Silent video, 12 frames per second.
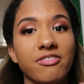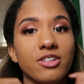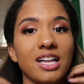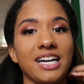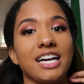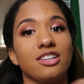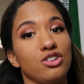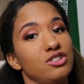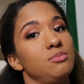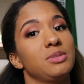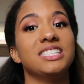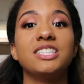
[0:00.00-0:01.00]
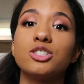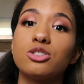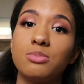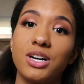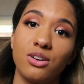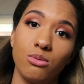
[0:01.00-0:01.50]
I feel like I learn the
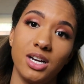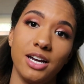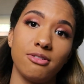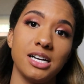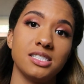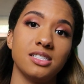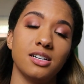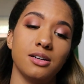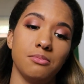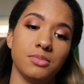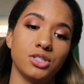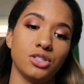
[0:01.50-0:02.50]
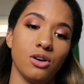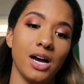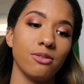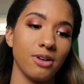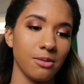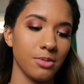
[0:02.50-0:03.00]
material better when I write them, so
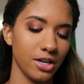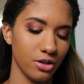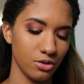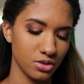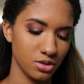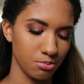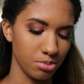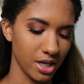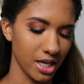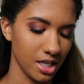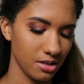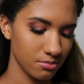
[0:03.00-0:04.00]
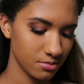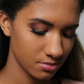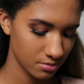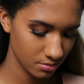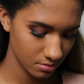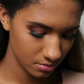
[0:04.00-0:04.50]
I write my notes. But
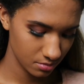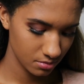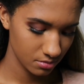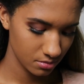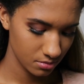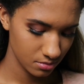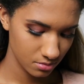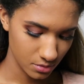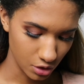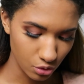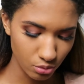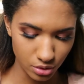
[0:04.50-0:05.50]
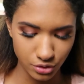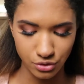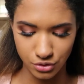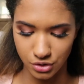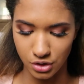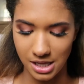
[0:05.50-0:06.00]
you will
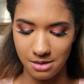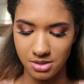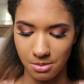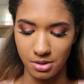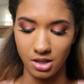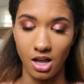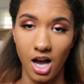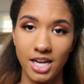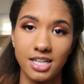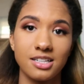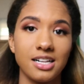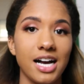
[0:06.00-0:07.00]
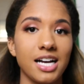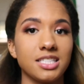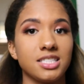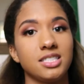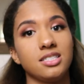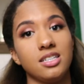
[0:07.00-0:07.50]
use your laptop a lot in
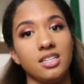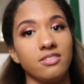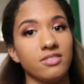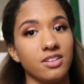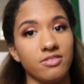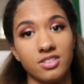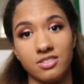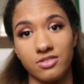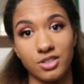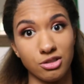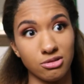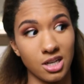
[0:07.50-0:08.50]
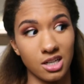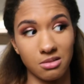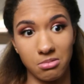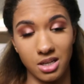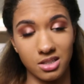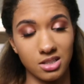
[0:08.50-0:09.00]
class, even if it's for you not
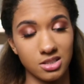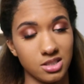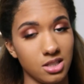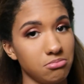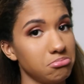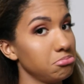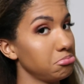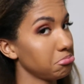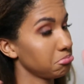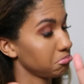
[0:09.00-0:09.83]
to pay attention.